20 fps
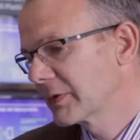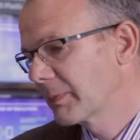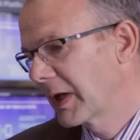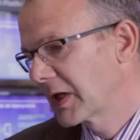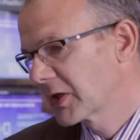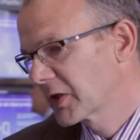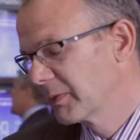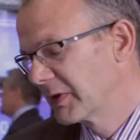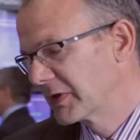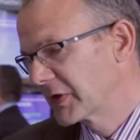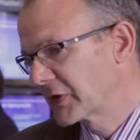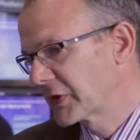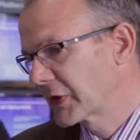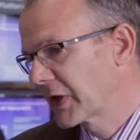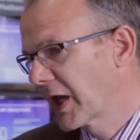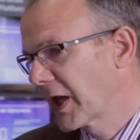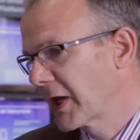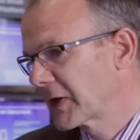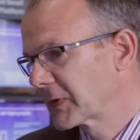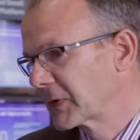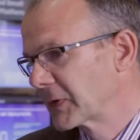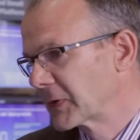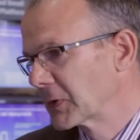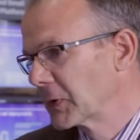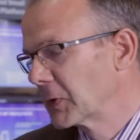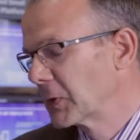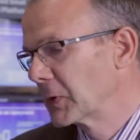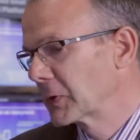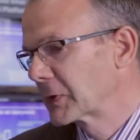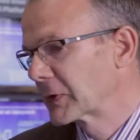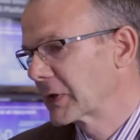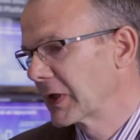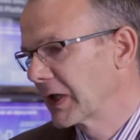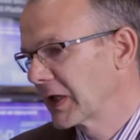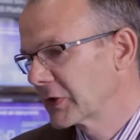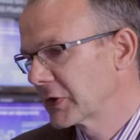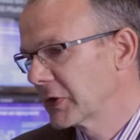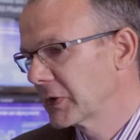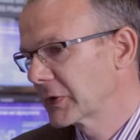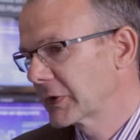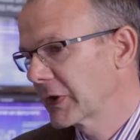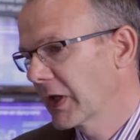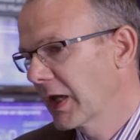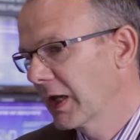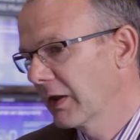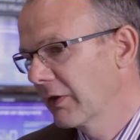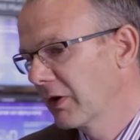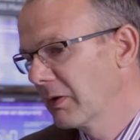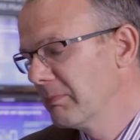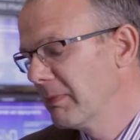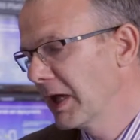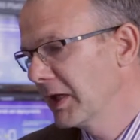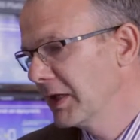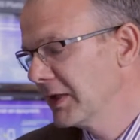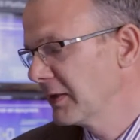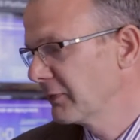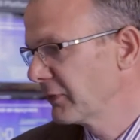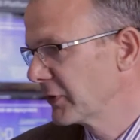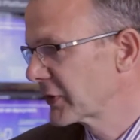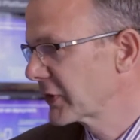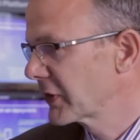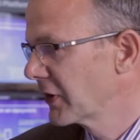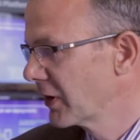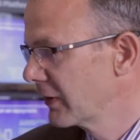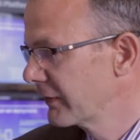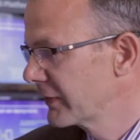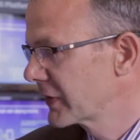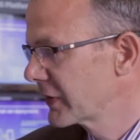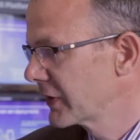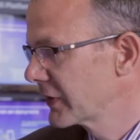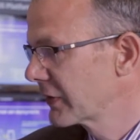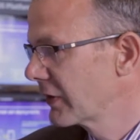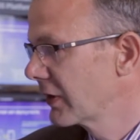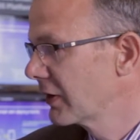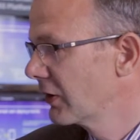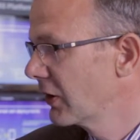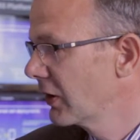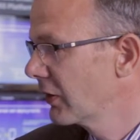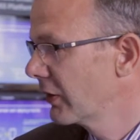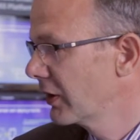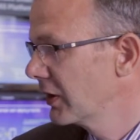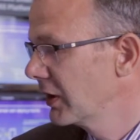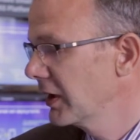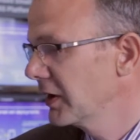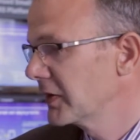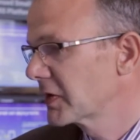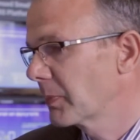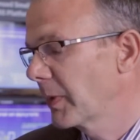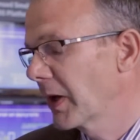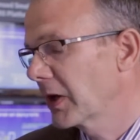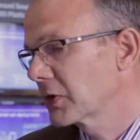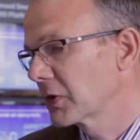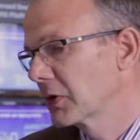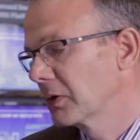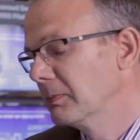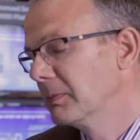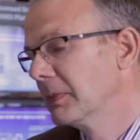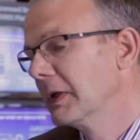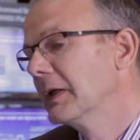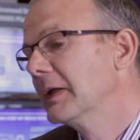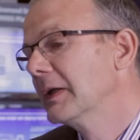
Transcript: spectrum is a scarce resource, and as you say, there are many different services that need spectrum.